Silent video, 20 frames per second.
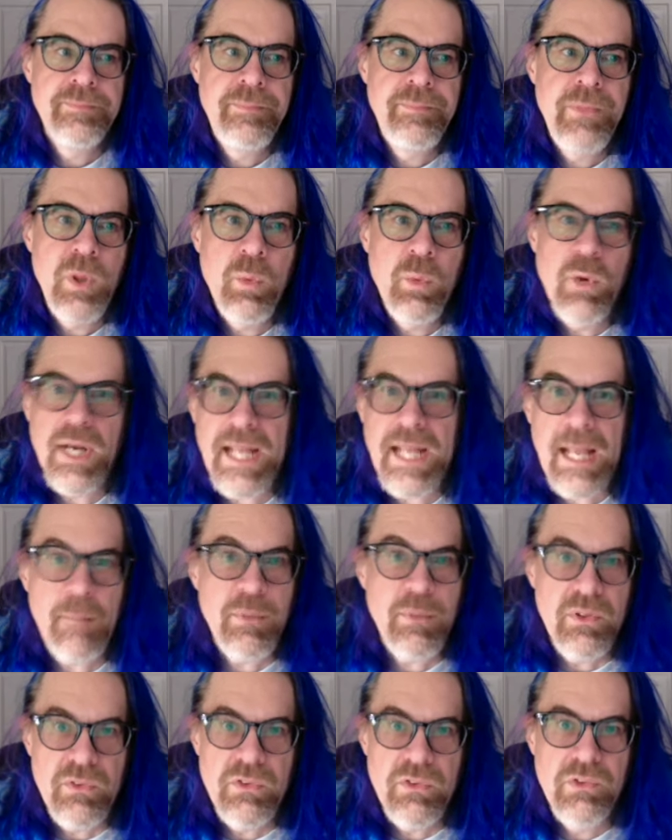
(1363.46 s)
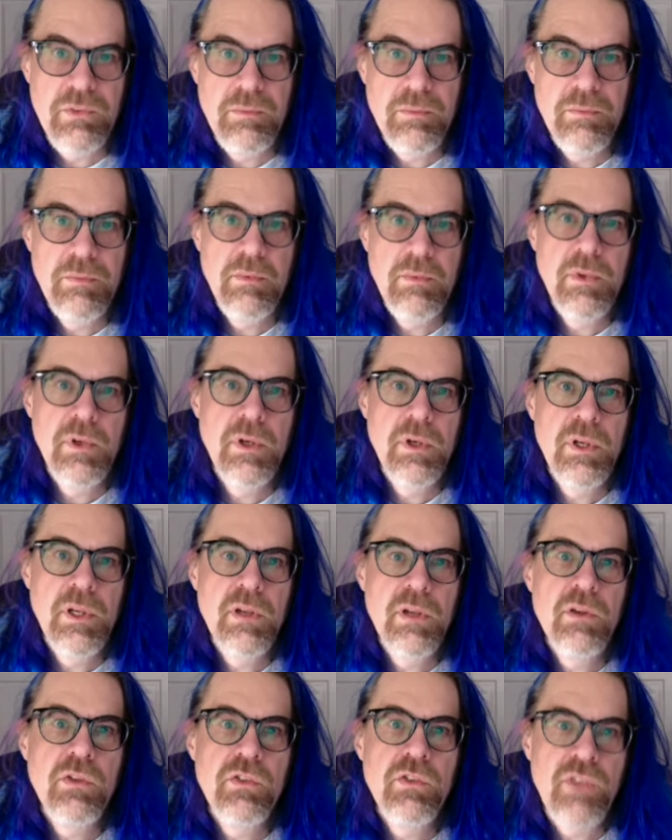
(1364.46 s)
What happens?
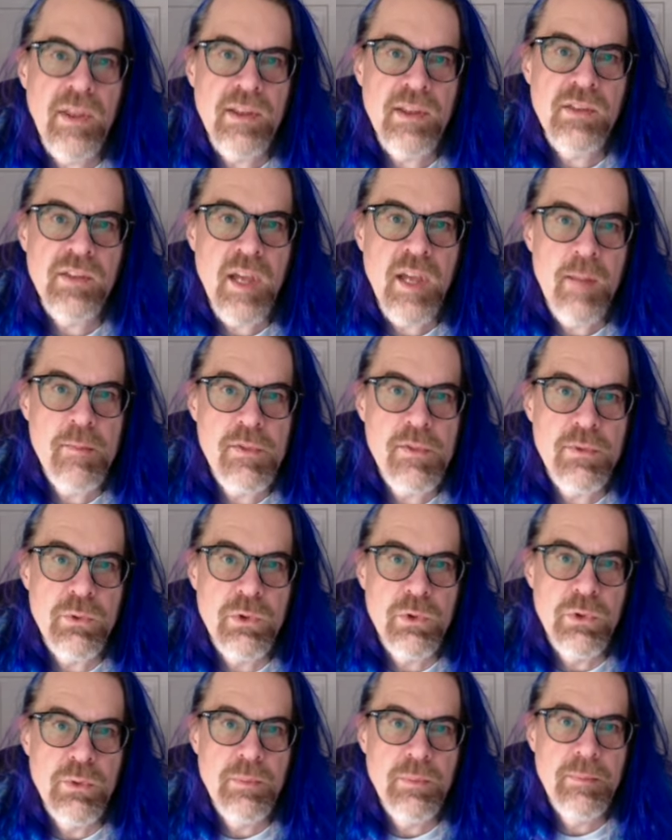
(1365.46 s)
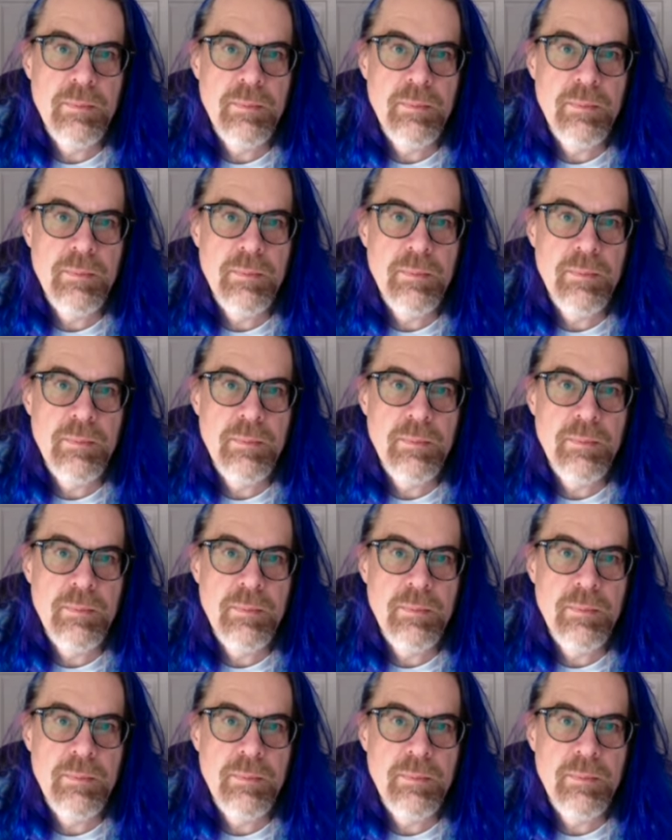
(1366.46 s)
Second time through,